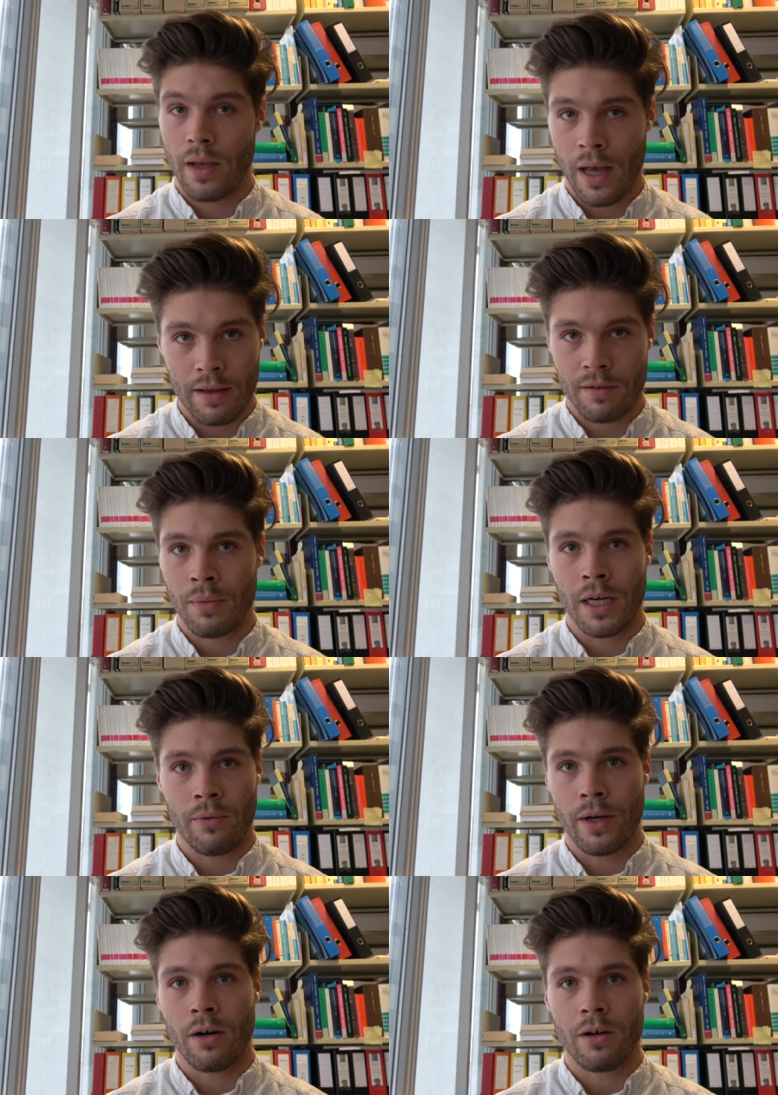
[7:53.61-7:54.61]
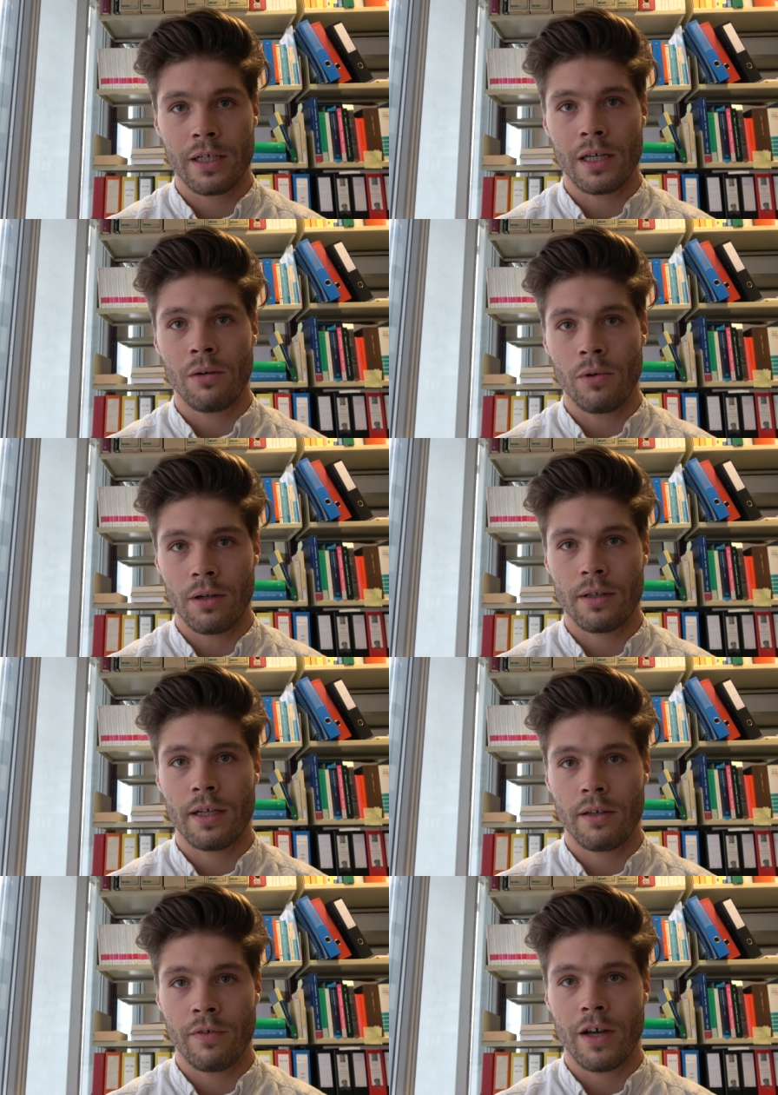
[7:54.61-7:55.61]
as by the way Article
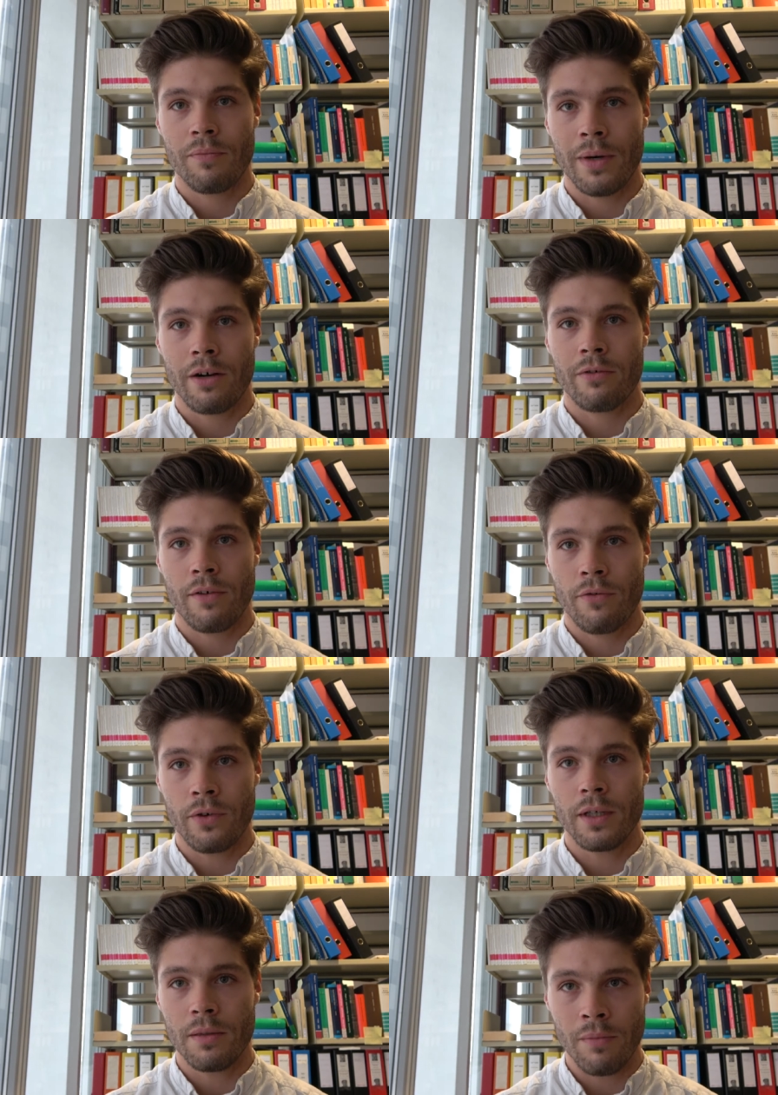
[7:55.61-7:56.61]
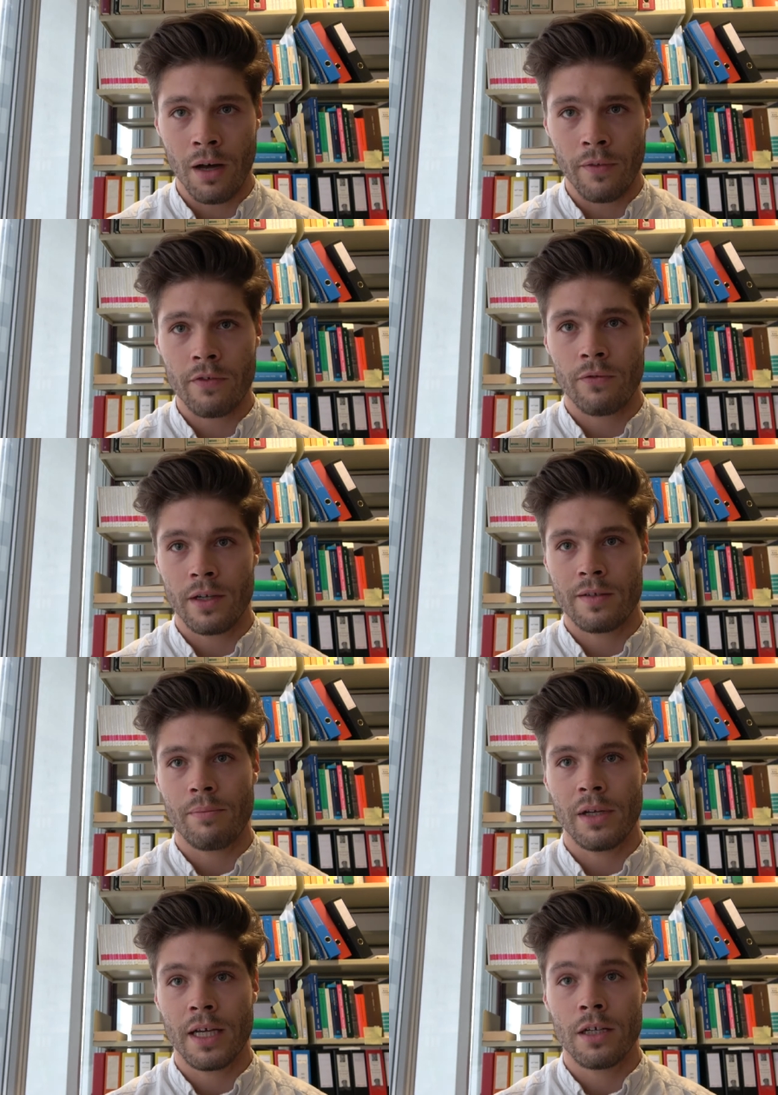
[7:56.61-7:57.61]
185 paragraph 3 demands for its
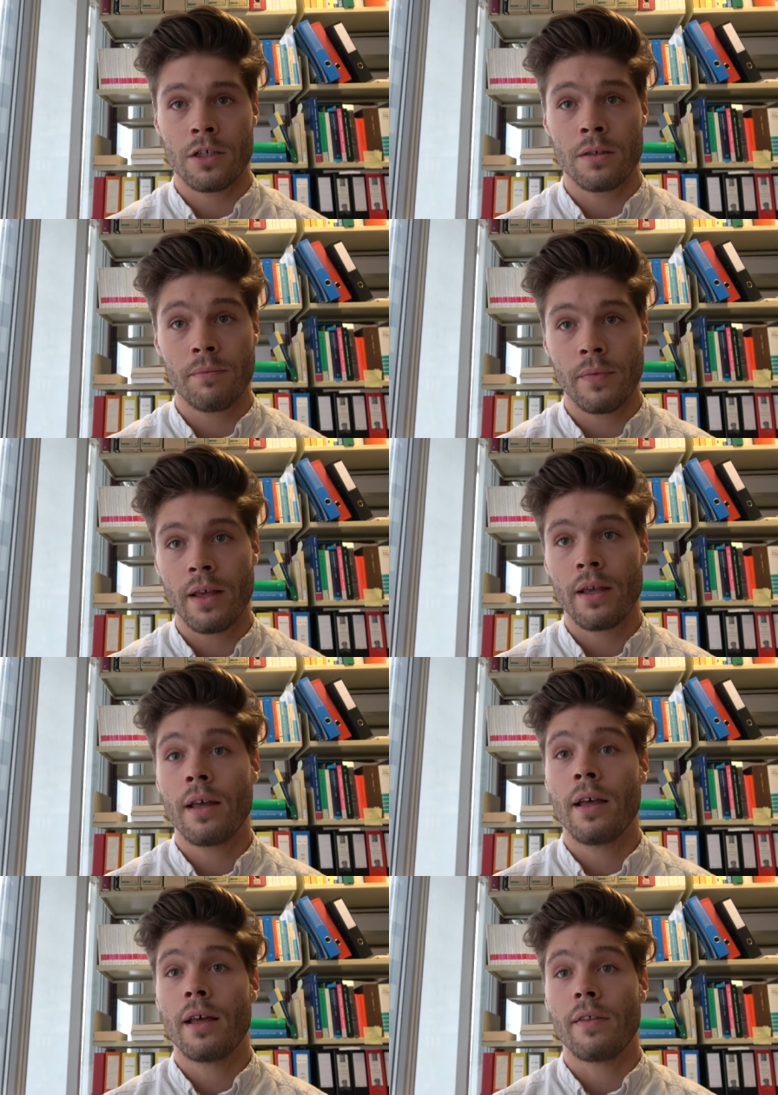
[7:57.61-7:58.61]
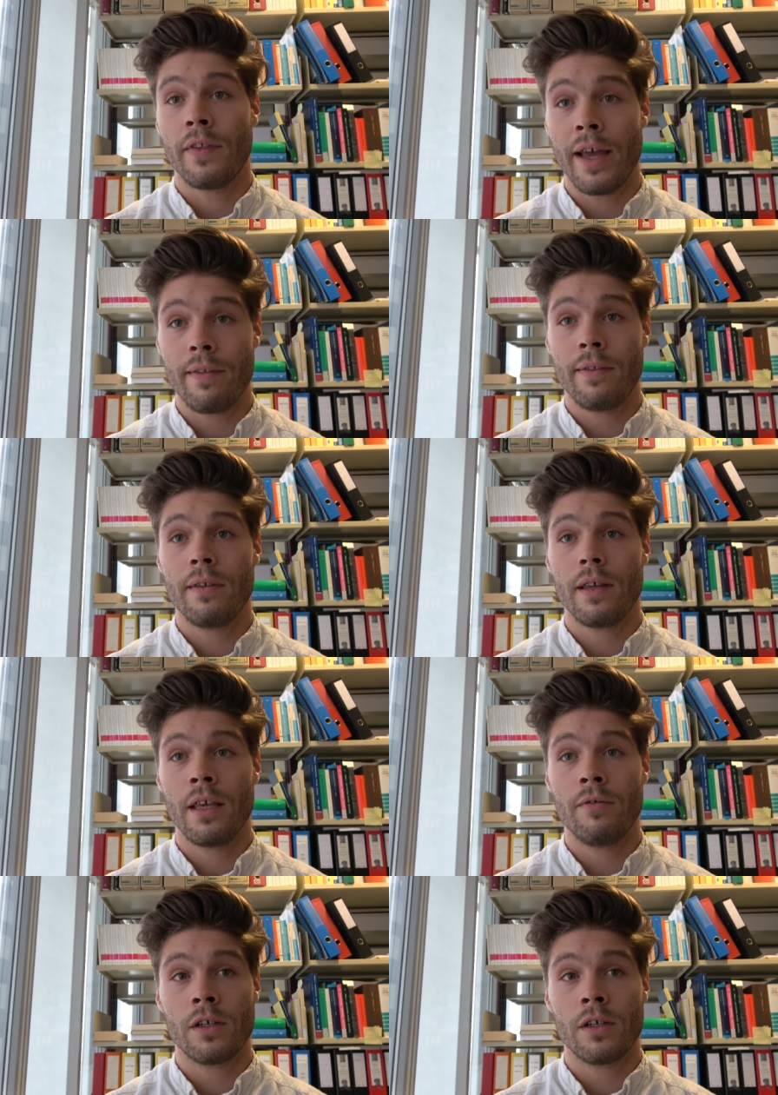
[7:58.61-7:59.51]
application, then even